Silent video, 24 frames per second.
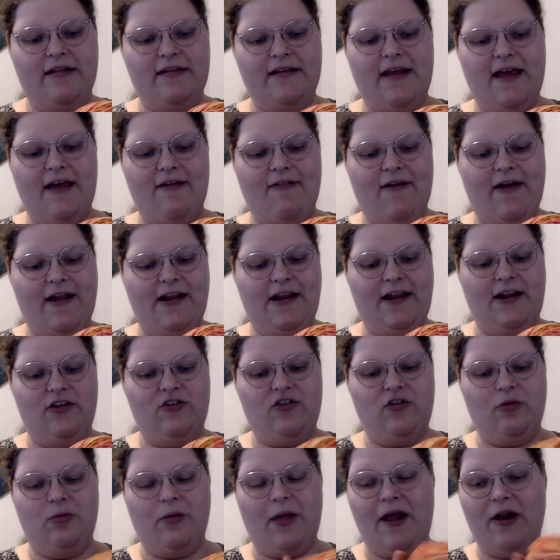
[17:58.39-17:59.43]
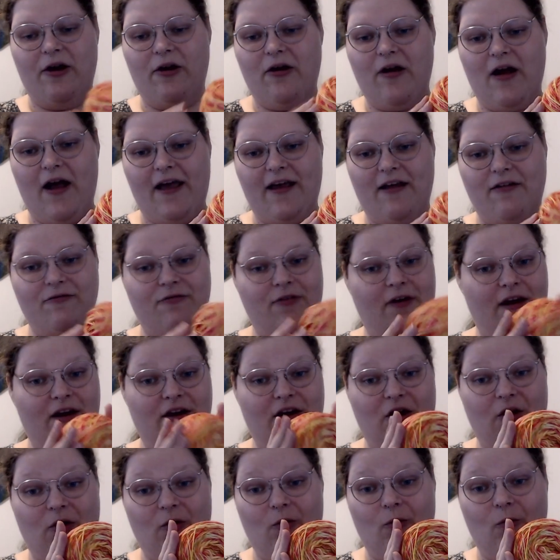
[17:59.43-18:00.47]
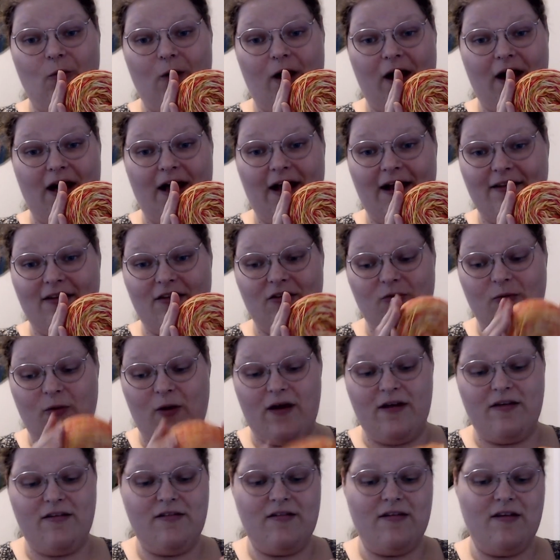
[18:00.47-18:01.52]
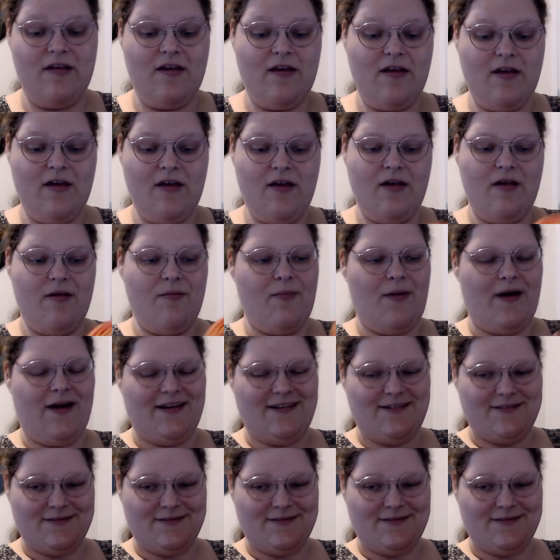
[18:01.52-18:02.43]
if I need to later, I can find out what kind this was, but